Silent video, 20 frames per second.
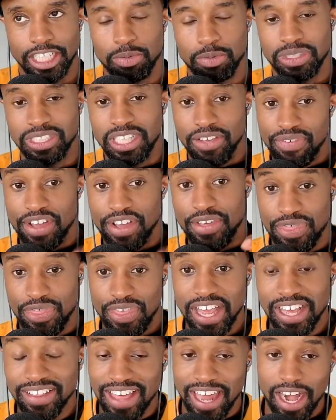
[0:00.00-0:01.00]
specific
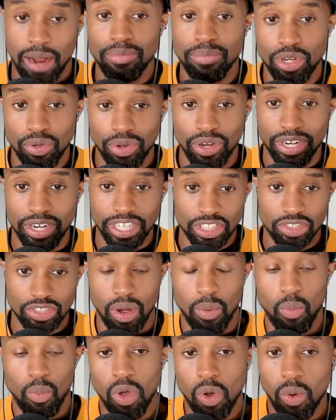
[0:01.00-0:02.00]
thing that I'm doing on
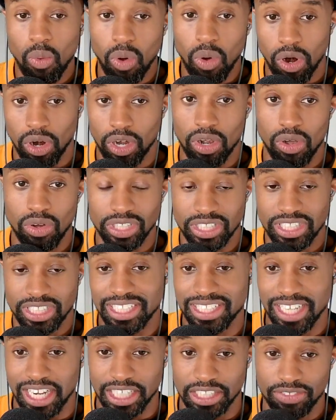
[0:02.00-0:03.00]
Instagram will work on
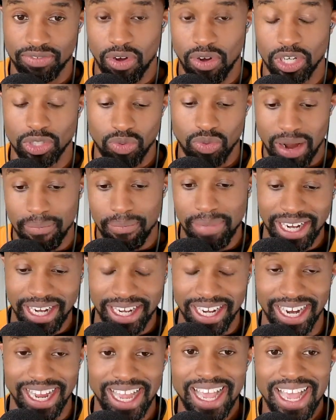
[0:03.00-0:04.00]
TikTok as far as what I'm
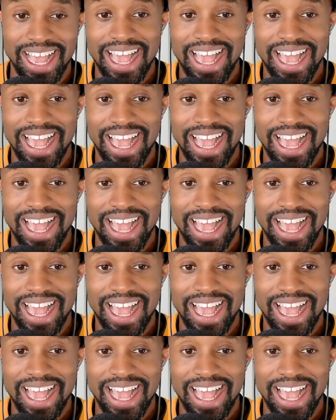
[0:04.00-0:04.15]
making.